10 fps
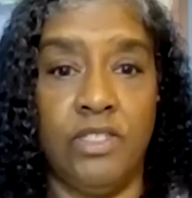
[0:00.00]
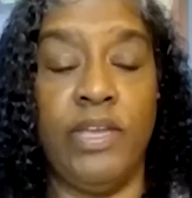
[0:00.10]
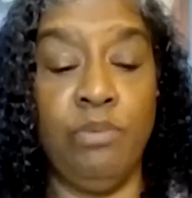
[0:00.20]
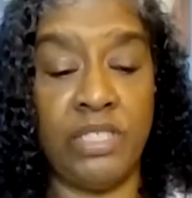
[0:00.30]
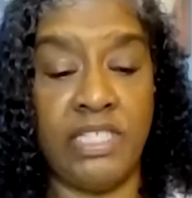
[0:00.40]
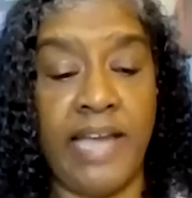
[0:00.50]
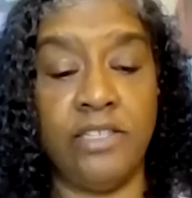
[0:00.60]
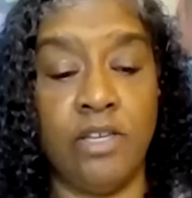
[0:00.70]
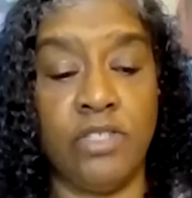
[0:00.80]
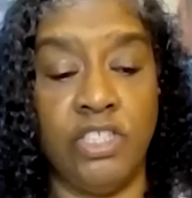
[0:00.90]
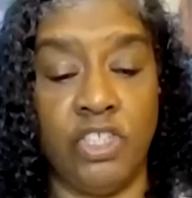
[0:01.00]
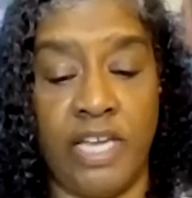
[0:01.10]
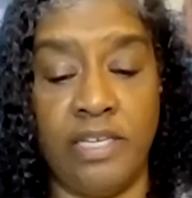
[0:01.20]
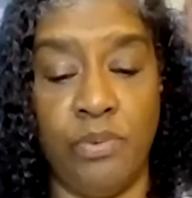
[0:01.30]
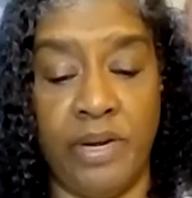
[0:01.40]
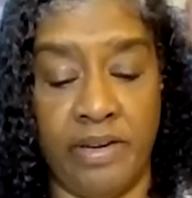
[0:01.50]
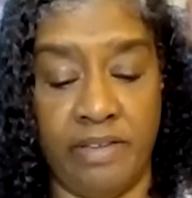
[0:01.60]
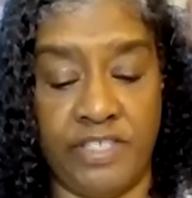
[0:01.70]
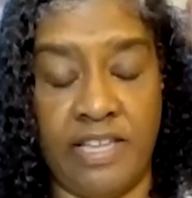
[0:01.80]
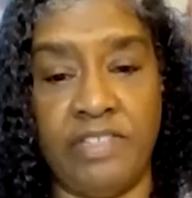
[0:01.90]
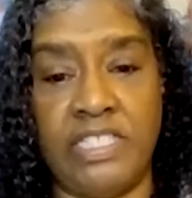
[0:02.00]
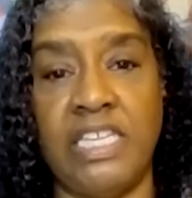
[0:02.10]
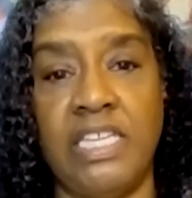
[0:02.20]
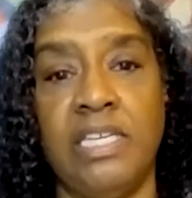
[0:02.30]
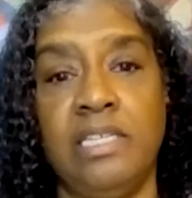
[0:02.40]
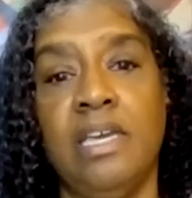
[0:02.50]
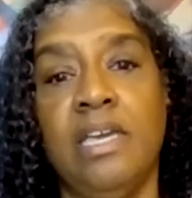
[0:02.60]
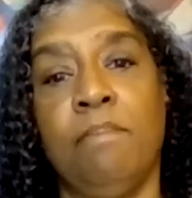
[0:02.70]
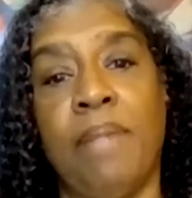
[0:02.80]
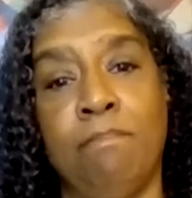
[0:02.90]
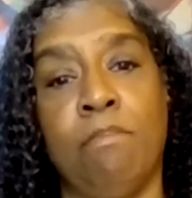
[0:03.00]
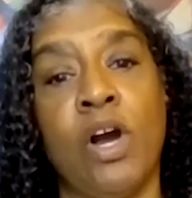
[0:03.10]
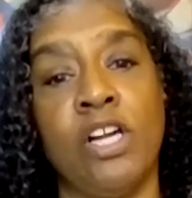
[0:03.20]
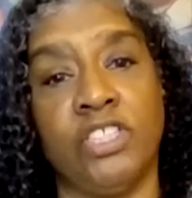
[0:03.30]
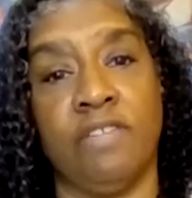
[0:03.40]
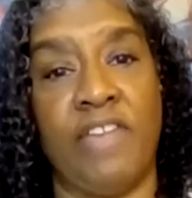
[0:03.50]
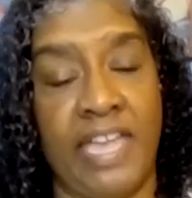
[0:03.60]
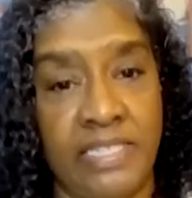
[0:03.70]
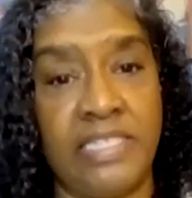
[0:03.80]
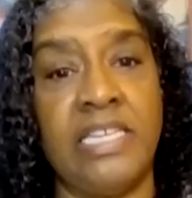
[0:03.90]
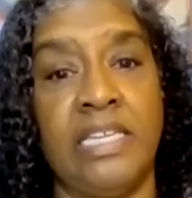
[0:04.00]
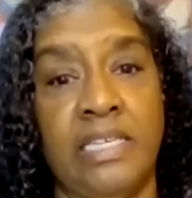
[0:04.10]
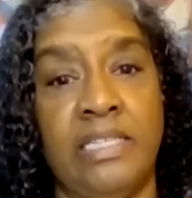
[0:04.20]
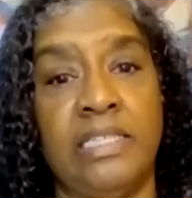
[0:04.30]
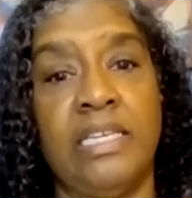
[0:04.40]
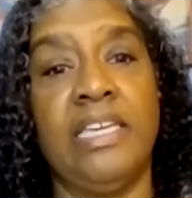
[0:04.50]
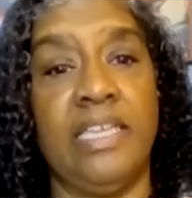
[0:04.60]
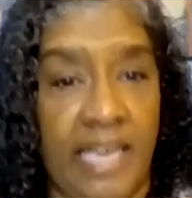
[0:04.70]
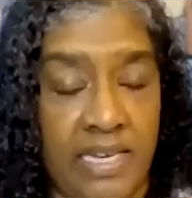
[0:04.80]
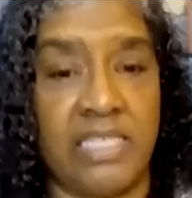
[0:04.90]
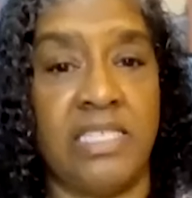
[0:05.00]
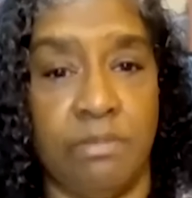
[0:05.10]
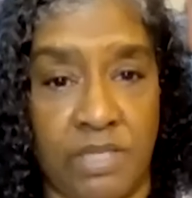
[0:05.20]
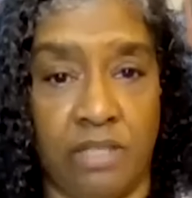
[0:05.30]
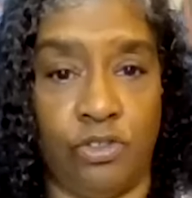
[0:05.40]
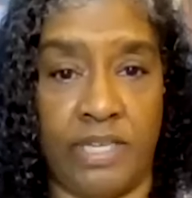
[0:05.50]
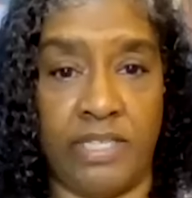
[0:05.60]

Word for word: So he was diagnosed in January of 17. By March of 18, he had a stem cell